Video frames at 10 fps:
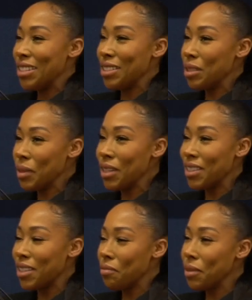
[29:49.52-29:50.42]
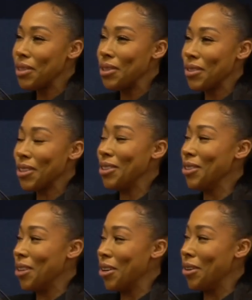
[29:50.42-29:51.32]
just because I've been doing
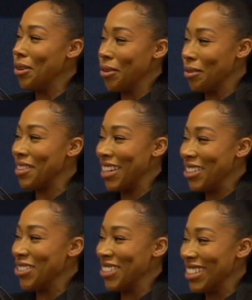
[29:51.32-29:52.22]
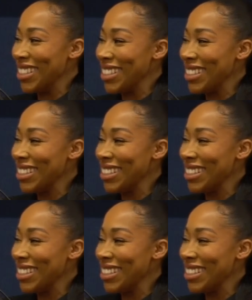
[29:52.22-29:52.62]
a lot of that already.